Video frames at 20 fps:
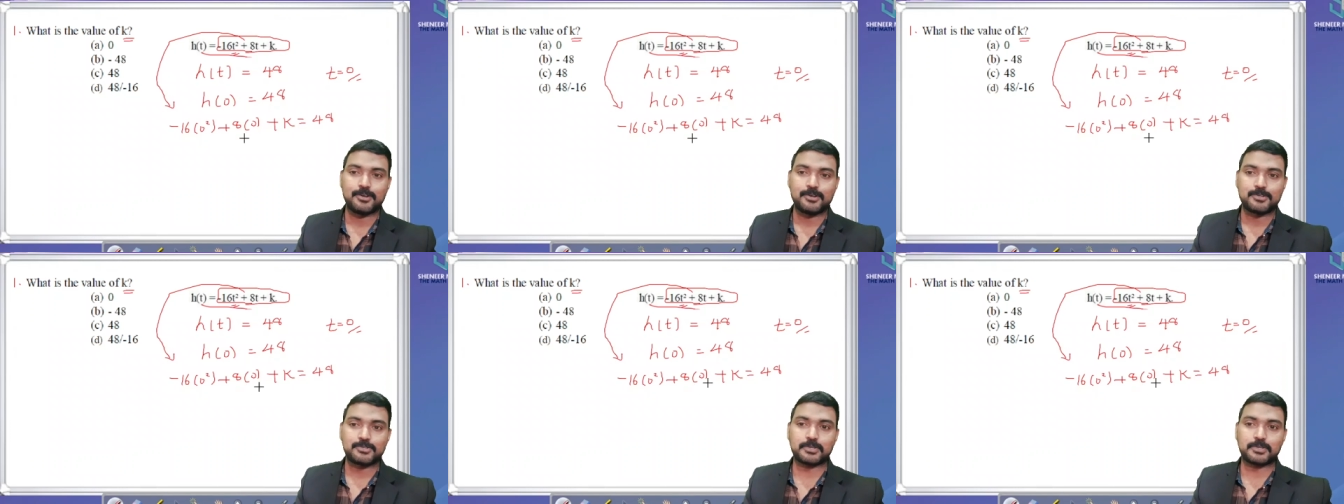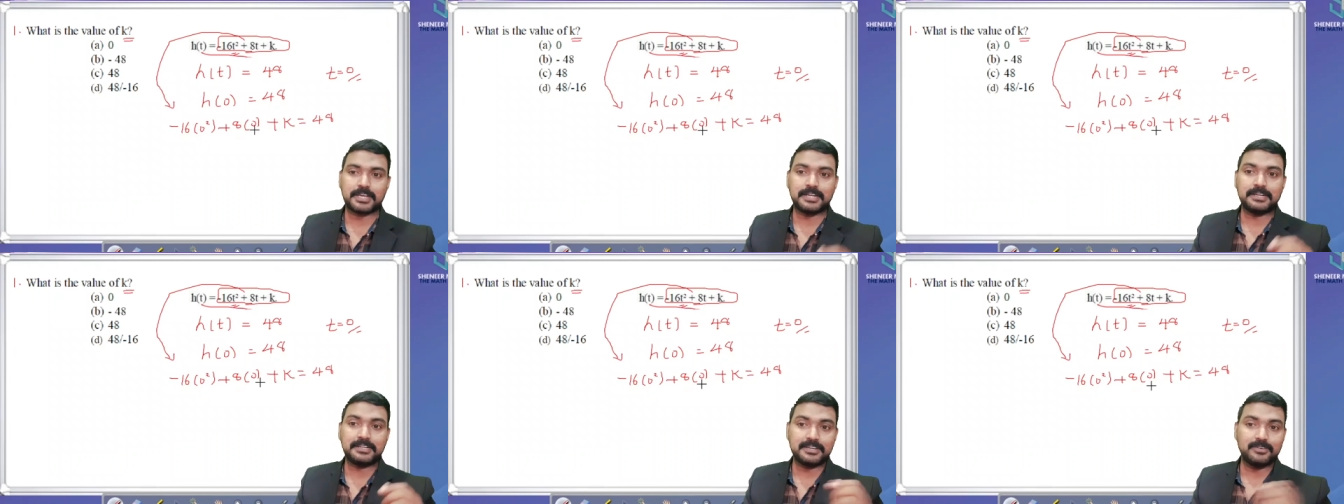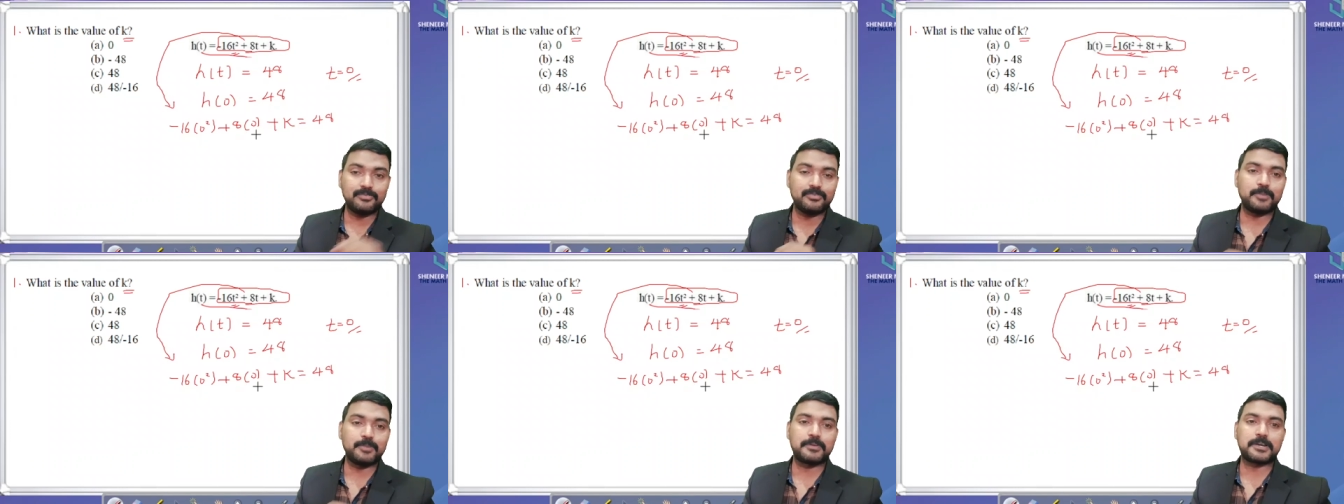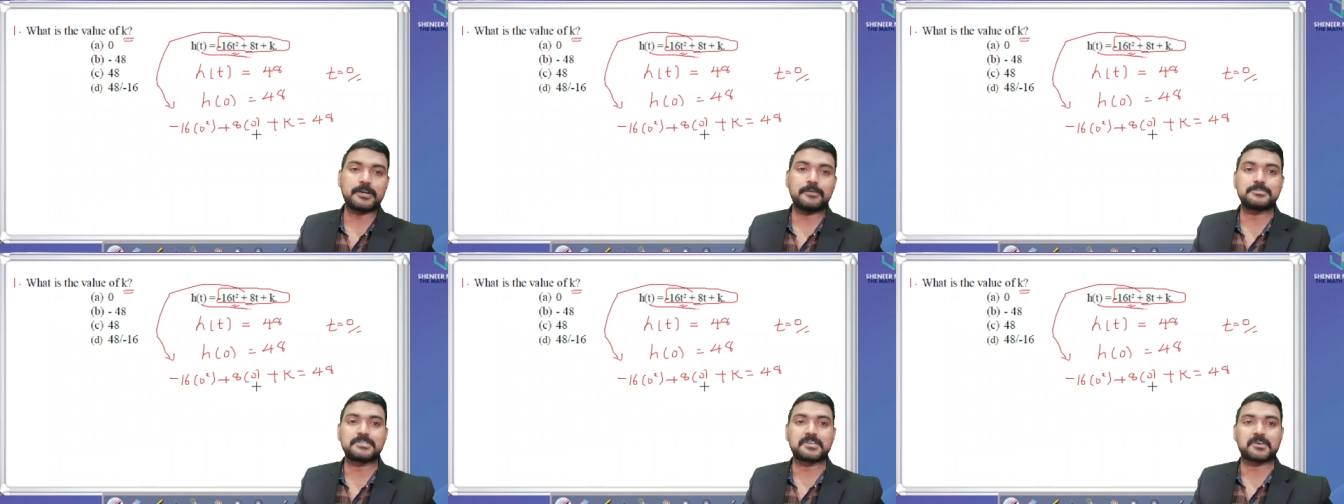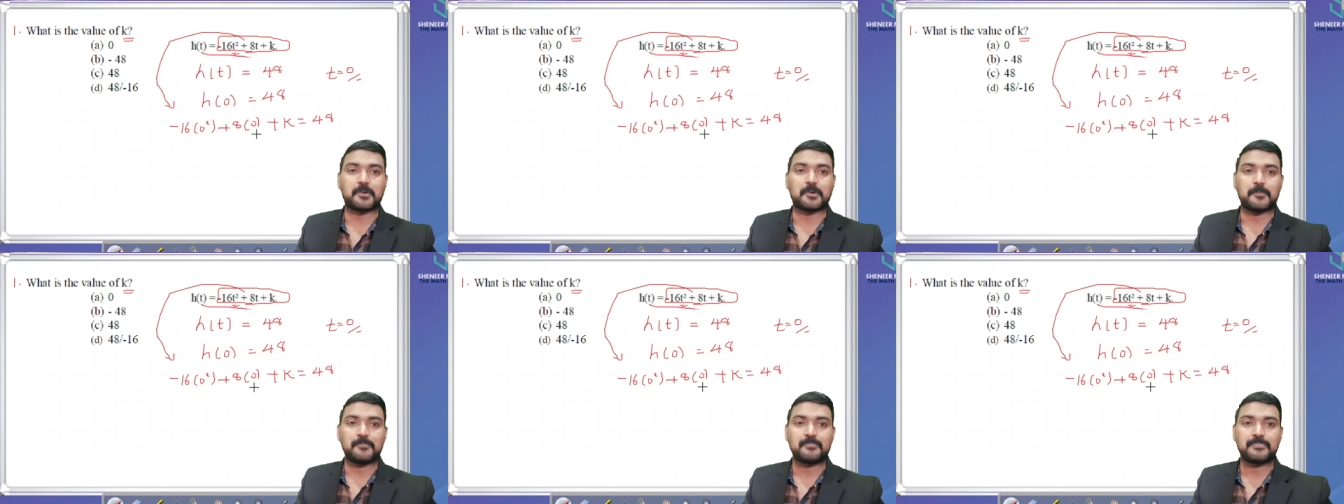So, that term will become
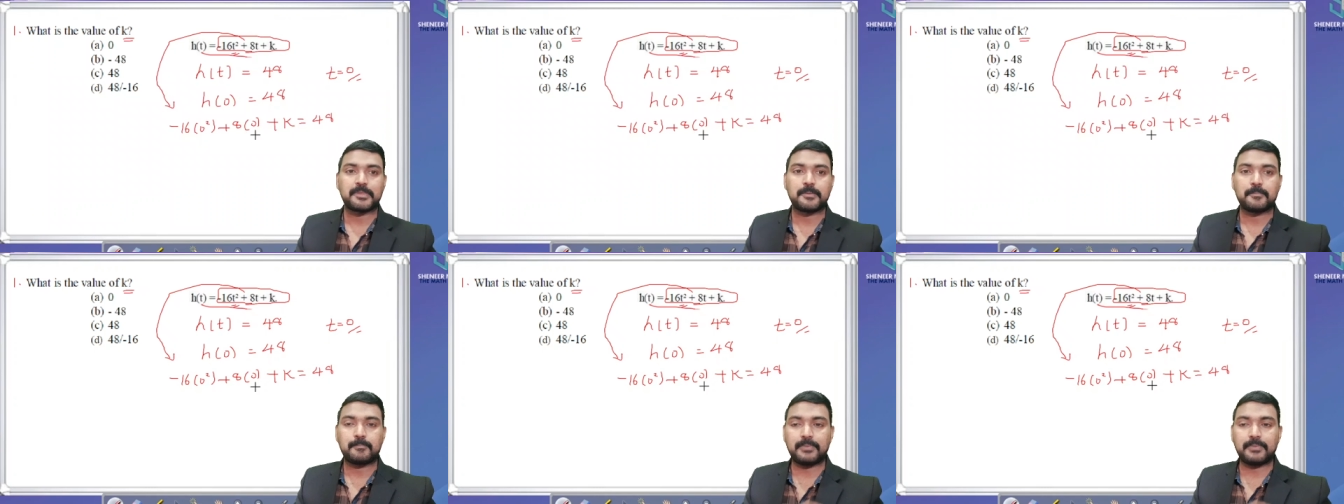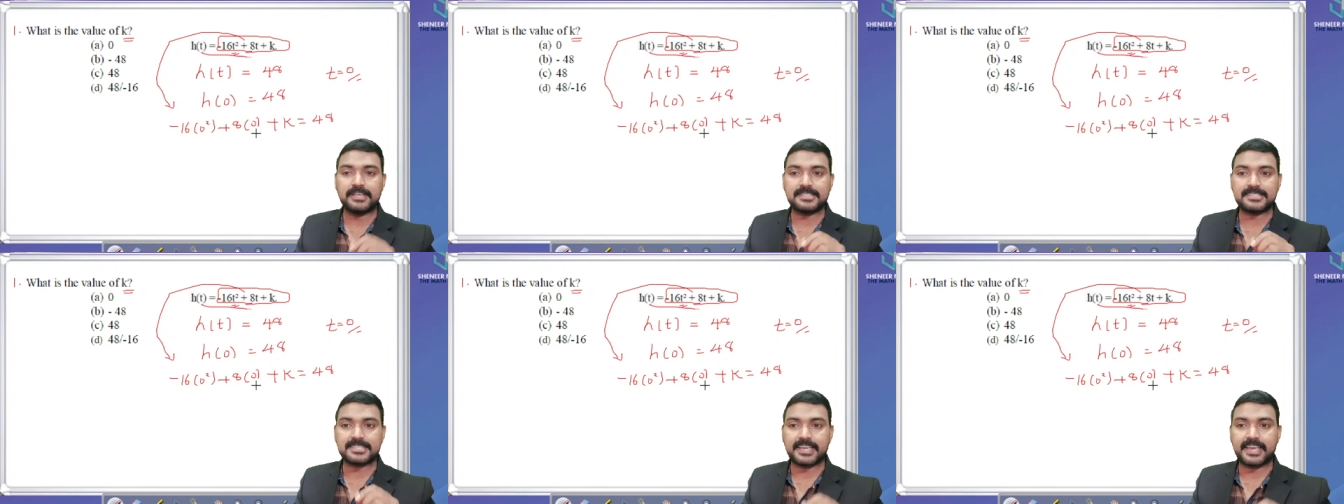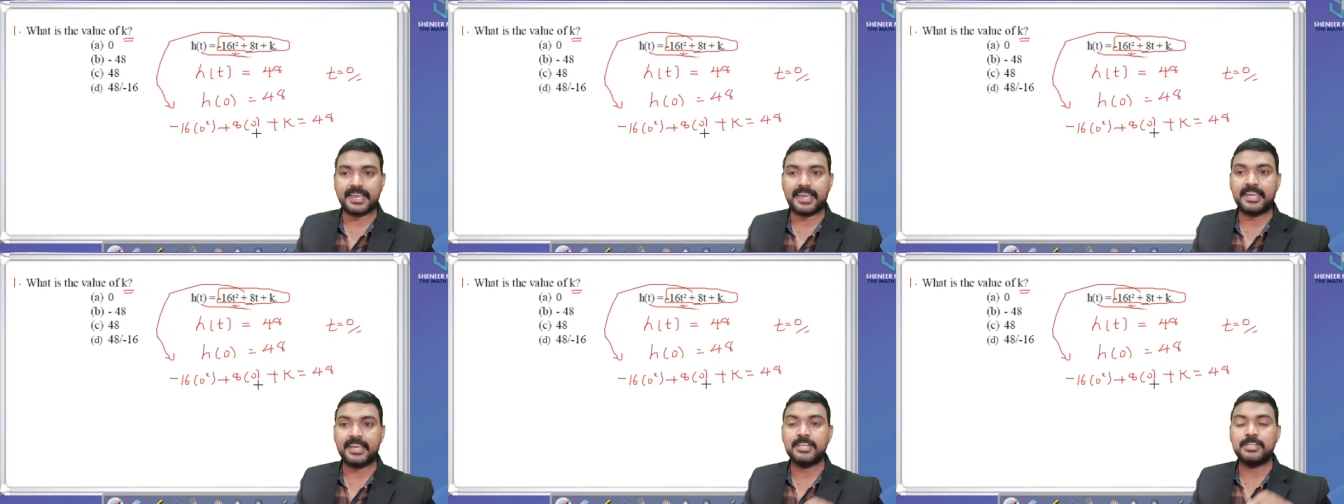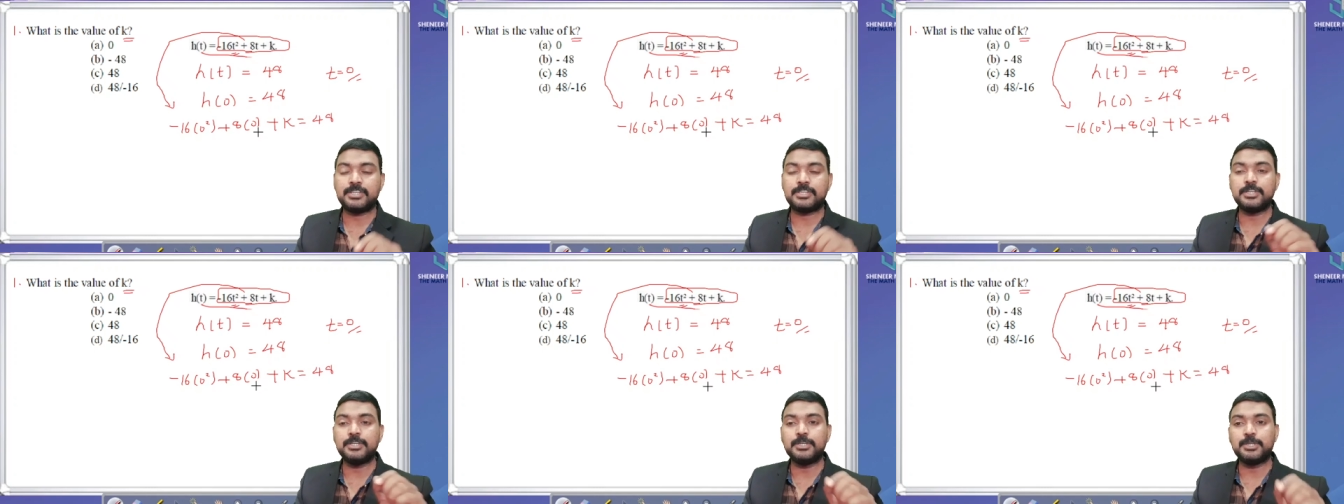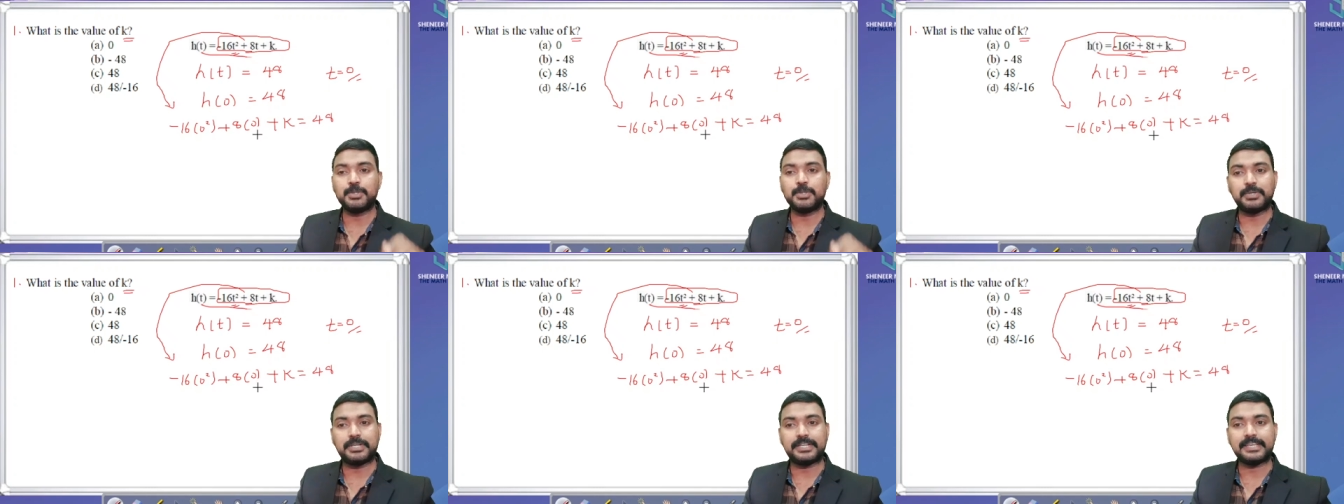0. Plus 8
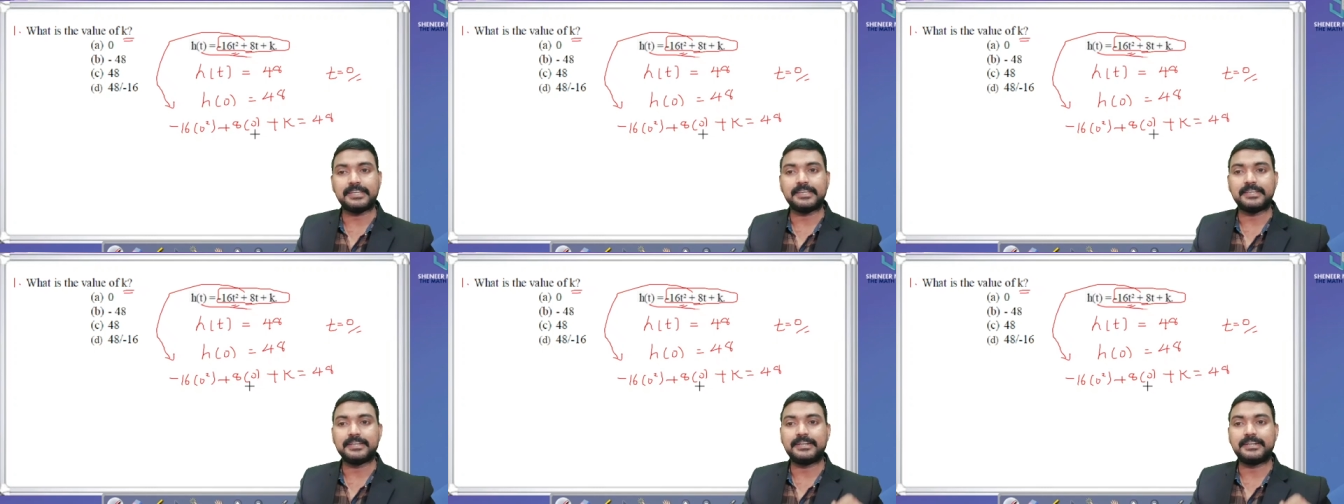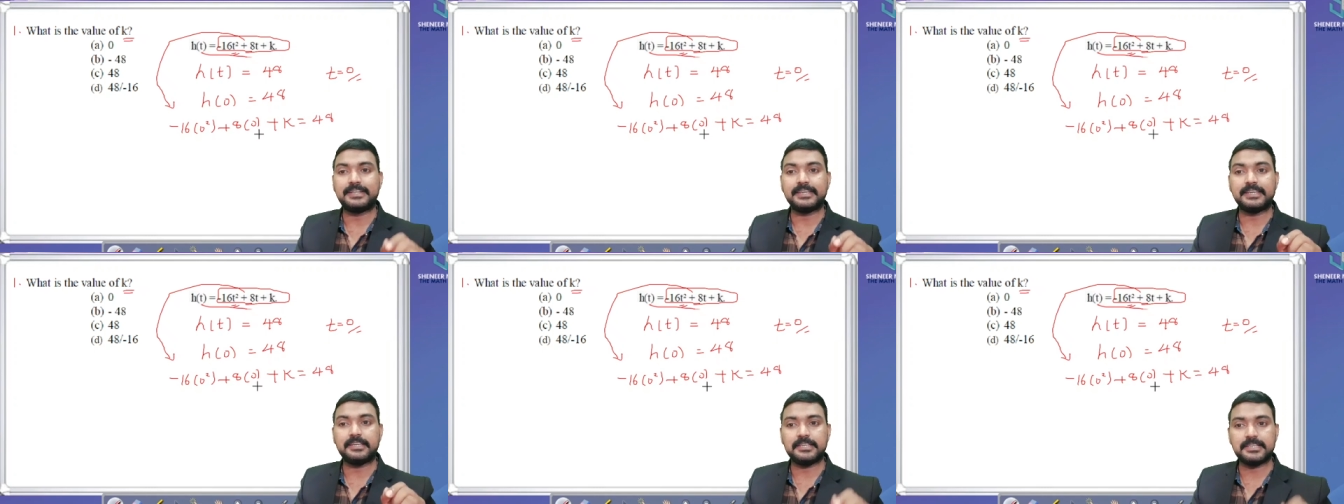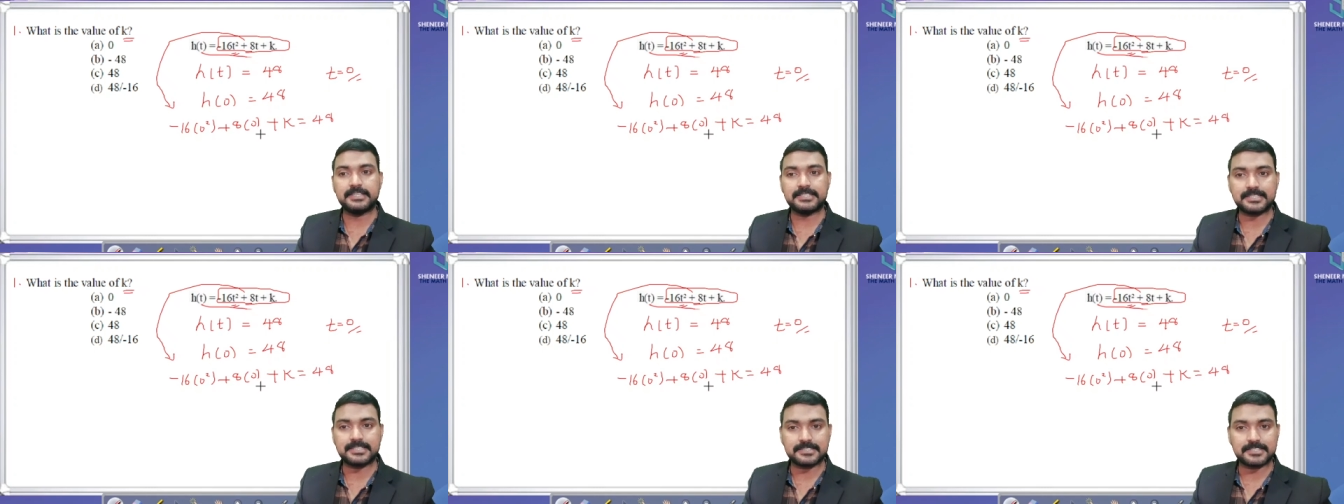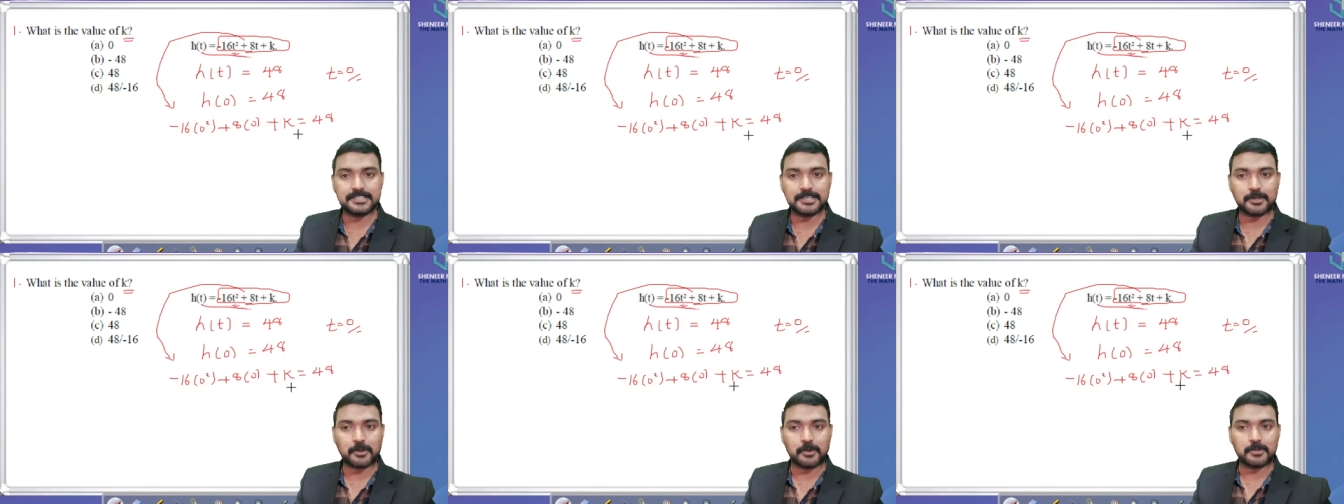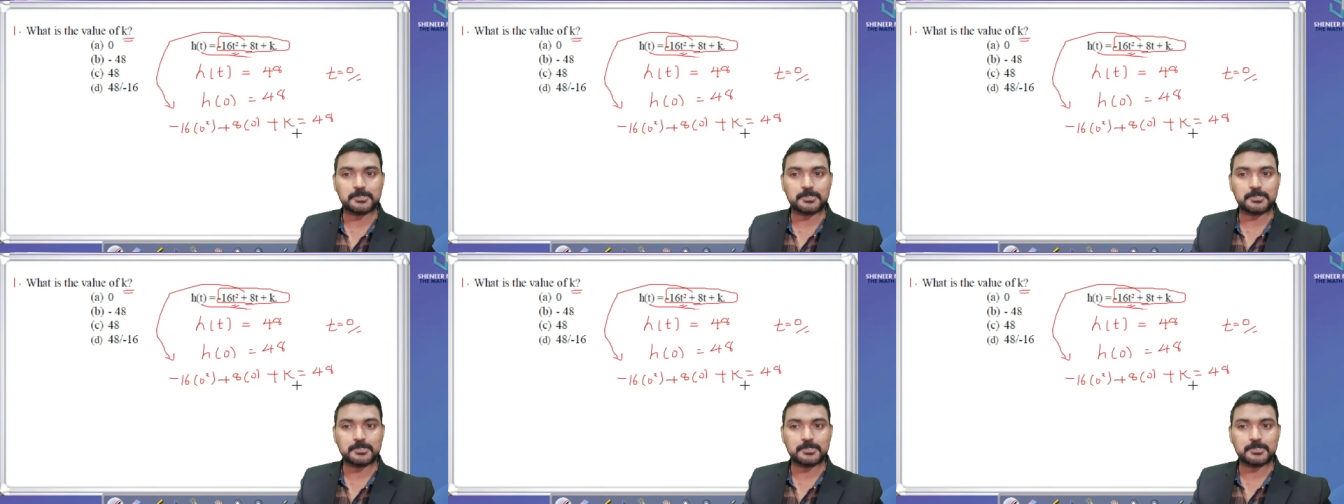into t, t is 0.